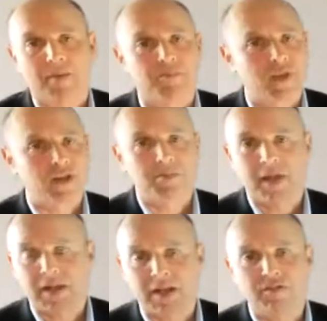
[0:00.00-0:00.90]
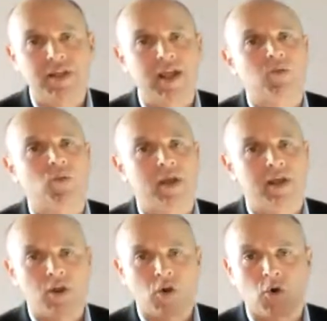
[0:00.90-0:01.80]
independent living, and
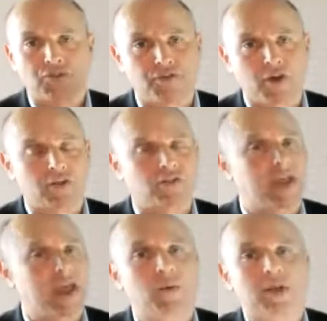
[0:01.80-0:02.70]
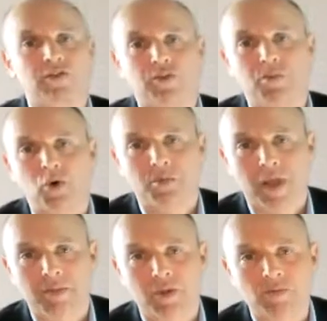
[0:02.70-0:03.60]
we're also focusing how we can support
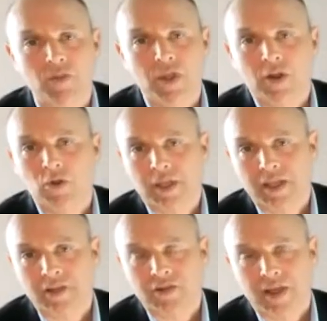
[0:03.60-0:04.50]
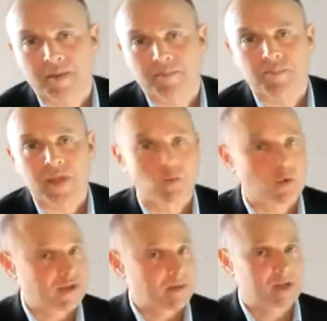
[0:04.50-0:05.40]
people looking at
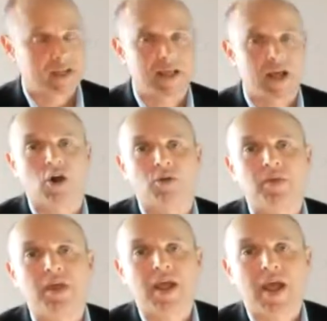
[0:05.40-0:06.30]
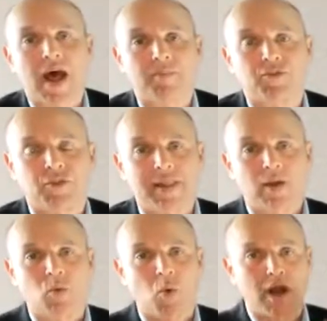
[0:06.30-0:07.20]
what's happening in their home. So
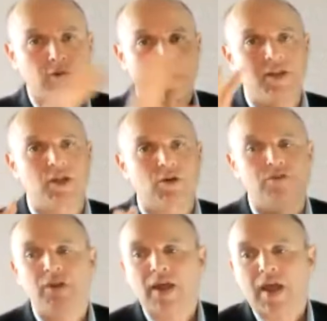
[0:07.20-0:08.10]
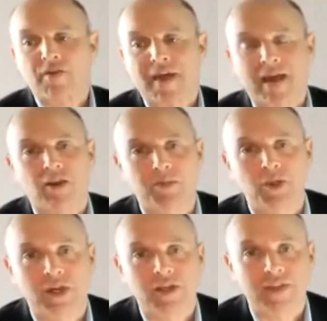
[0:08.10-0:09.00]
that wider idea of how
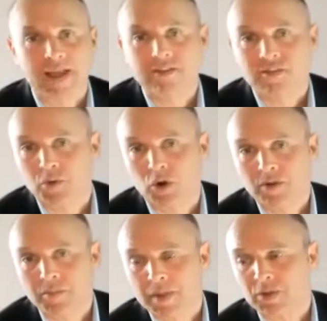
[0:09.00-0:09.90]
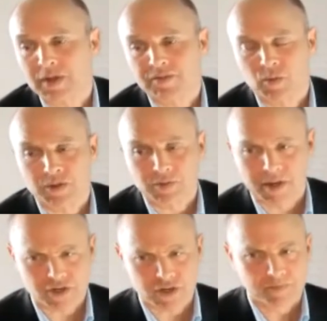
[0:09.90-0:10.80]
communities can support people living with
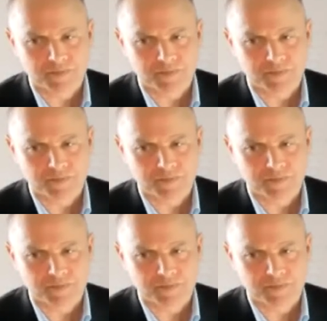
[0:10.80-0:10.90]
dementia.